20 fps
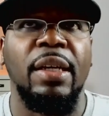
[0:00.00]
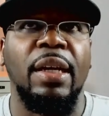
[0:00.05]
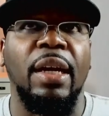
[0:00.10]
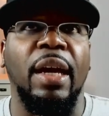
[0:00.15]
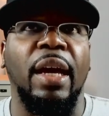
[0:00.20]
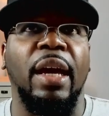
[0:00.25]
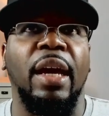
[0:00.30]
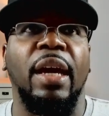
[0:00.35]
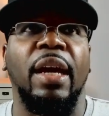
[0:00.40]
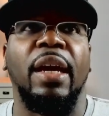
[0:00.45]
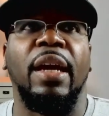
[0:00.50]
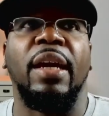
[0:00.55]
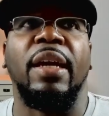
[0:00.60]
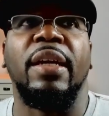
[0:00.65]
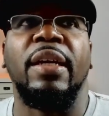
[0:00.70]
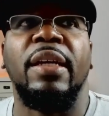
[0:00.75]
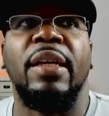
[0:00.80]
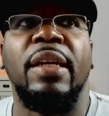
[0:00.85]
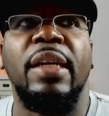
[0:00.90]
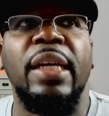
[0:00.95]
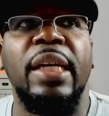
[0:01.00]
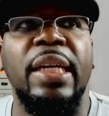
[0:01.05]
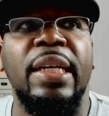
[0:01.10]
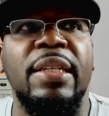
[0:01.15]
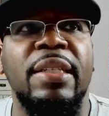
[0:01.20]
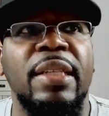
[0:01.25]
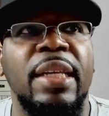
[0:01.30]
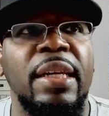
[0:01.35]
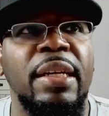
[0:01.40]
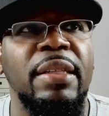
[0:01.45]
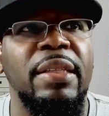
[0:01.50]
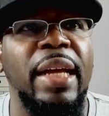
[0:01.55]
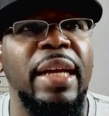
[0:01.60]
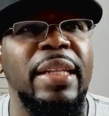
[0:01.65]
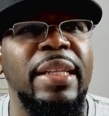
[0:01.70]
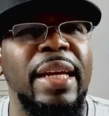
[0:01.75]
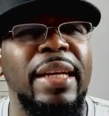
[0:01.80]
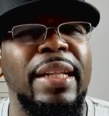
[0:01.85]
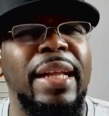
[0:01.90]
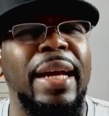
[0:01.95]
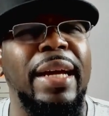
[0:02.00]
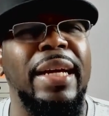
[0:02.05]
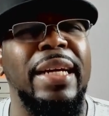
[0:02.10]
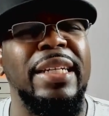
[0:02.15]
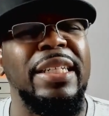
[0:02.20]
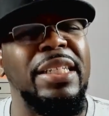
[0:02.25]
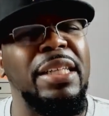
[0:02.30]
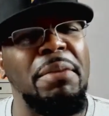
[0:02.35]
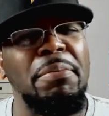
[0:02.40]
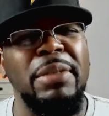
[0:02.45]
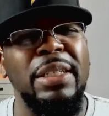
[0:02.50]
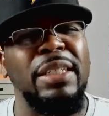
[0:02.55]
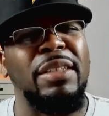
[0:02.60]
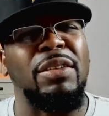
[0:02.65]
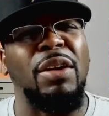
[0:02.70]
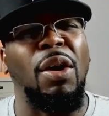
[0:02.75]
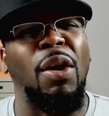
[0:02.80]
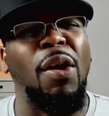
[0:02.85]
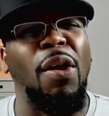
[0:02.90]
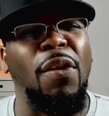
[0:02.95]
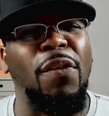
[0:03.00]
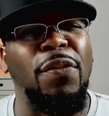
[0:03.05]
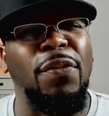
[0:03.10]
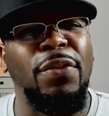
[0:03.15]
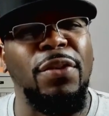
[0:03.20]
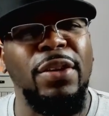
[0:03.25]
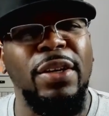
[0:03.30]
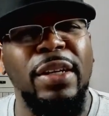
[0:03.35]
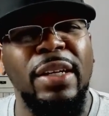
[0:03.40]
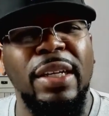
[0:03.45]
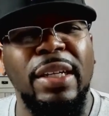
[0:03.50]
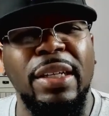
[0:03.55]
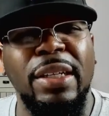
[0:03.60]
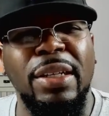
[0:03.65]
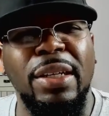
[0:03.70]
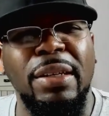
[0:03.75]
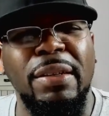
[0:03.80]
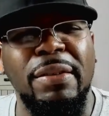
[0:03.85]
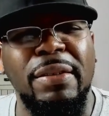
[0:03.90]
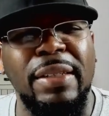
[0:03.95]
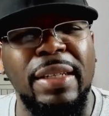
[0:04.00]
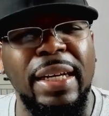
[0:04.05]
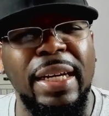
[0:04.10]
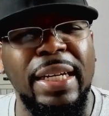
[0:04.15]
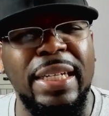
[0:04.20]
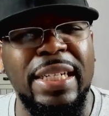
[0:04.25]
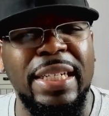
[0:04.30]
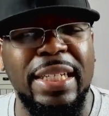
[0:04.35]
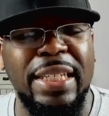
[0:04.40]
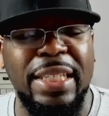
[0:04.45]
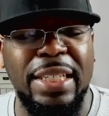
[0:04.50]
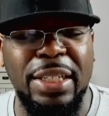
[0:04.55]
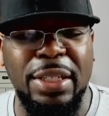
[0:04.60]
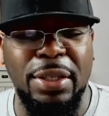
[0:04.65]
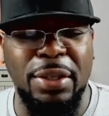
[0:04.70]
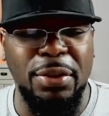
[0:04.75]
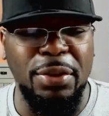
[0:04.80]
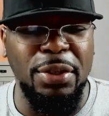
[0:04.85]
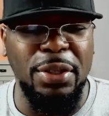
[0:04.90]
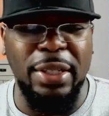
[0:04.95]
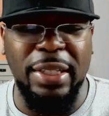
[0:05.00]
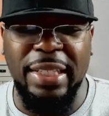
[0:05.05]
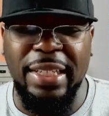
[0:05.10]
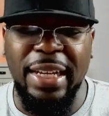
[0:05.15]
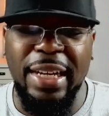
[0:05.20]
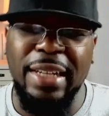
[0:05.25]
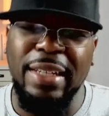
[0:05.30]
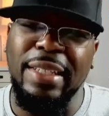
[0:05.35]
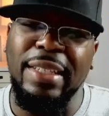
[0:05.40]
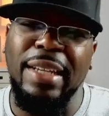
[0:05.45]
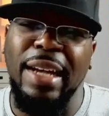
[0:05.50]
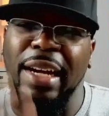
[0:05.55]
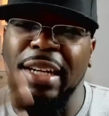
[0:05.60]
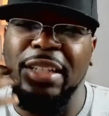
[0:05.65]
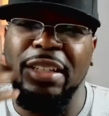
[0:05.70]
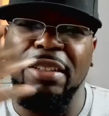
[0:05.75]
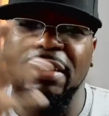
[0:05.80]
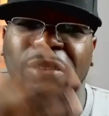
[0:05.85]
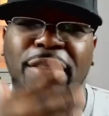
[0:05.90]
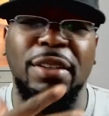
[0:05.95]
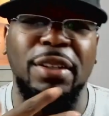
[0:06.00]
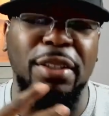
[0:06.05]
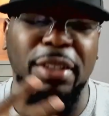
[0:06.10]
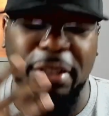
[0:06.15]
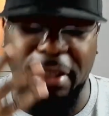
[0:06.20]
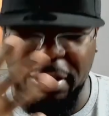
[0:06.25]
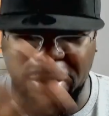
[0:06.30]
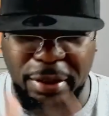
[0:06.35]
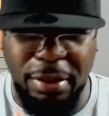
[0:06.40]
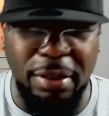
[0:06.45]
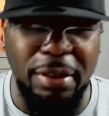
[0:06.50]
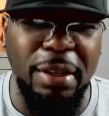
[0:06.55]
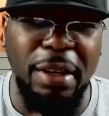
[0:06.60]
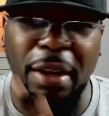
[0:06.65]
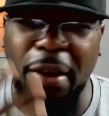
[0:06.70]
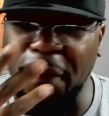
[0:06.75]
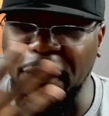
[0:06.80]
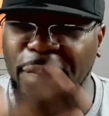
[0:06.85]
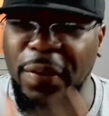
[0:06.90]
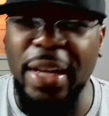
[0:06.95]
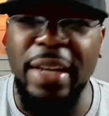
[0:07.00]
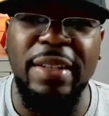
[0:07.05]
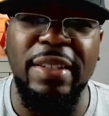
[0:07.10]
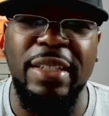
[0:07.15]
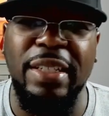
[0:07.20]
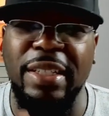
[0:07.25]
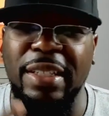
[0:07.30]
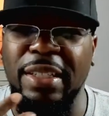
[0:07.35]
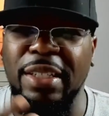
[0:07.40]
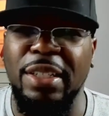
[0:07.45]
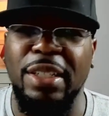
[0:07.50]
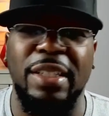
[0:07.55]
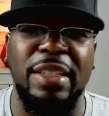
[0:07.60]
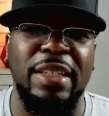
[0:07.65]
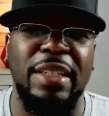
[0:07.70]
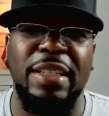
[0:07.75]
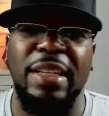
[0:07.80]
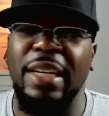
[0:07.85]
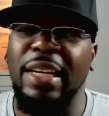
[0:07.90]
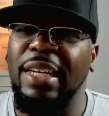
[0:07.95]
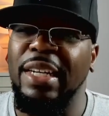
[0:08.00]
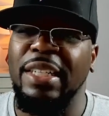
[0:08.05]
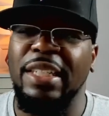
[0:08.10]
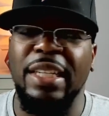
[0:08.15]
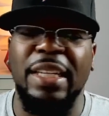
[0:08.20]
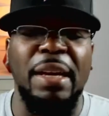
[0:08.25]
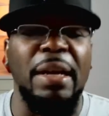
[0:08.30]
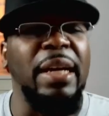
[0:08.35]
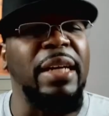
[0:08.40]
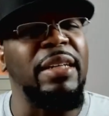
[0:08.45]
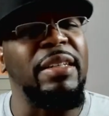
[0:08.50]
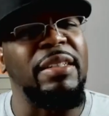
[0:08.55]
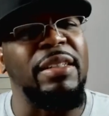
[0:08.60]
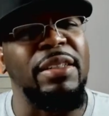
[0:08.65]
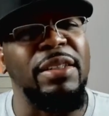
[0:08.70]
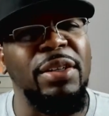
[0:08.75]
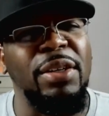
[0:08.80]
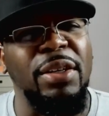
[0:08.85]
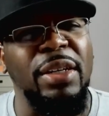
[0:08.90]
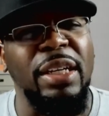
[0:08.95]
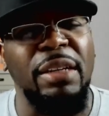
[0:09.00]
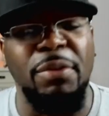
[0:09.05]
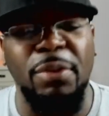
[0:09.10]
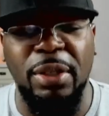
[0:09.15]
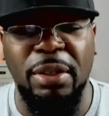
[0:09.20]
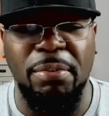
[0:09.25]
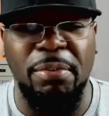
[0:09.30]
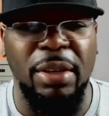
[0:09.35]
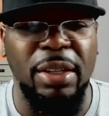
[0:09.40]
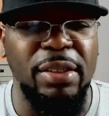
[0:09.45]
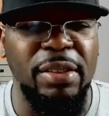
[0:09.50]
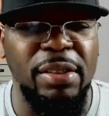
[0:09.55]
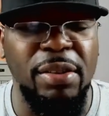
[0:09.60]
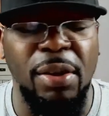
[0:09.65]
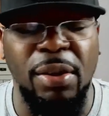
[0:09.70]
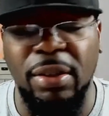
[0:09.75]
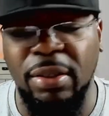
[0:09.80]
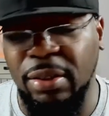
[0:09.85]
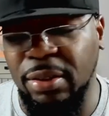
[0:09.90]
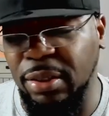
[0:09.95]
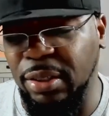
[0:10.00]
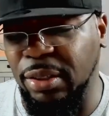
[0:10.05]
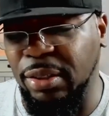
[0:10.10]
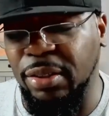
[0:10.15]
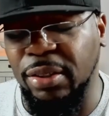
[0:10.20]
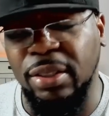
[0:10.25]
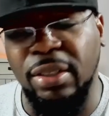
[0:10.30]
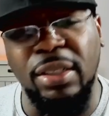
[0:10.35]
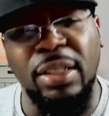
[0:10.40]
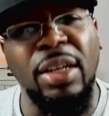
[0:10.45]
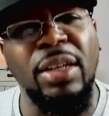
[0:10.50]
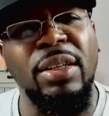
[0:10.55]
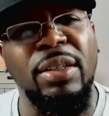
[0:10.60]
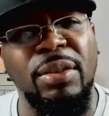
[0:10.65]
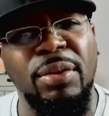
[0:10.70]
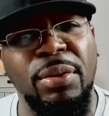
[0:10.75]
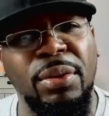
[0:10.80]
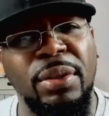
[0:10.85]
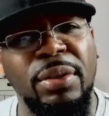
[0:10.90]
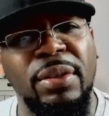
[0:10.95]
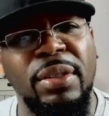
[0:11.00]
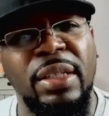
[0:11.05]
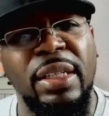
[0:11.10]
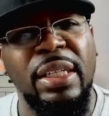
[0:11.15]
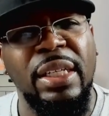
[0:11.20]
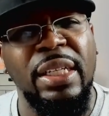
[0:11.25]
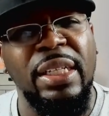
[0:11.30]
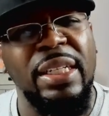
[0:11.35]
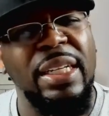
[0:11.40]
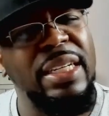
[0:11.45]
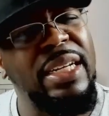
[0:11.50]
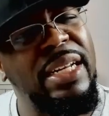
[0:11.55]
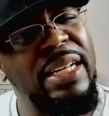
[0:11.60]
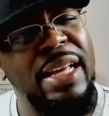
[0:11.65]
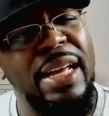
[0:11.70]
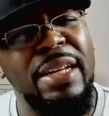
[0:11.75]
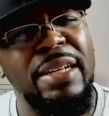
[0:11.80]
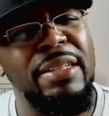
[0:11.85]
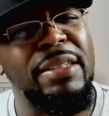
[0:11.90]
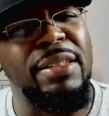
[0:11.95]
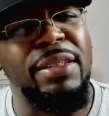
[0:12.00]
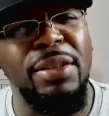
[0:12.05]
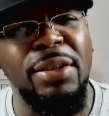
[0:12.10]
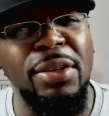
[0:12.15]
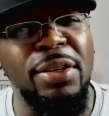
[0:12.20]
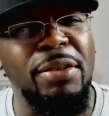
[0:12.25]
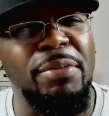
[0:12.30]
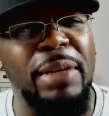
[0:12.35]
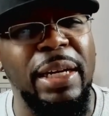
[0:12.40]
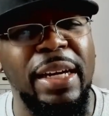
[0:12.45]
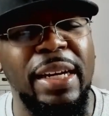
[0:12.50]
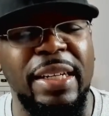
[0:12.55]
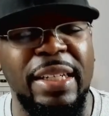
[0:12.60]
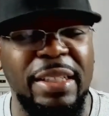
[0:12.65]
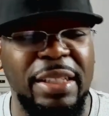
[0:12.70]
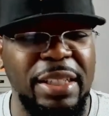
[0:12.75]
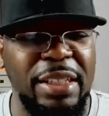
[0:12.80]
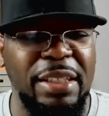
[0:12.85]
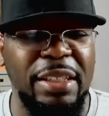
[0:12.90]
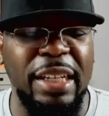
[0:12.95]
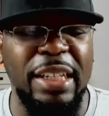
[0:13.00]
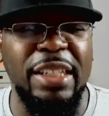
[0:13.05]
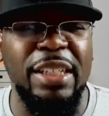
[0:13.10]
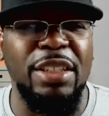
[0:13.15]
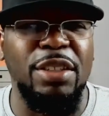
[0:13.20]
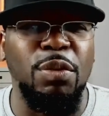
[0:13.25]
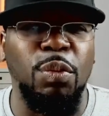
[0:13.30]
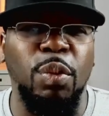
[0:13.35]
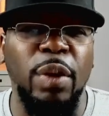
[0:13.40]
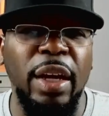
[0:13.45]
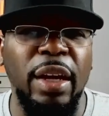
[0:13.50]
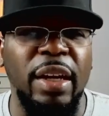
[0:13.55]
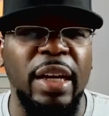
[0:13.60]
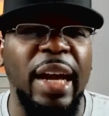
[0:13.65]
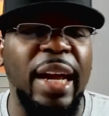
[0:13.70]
And they like, it's something just off. You know what I'm saying? It's just, you know, you can tell Natasha's look, her face just she can't get this look. Even when her mother talking to the younger daughter, they just had this look, man. It's just weird.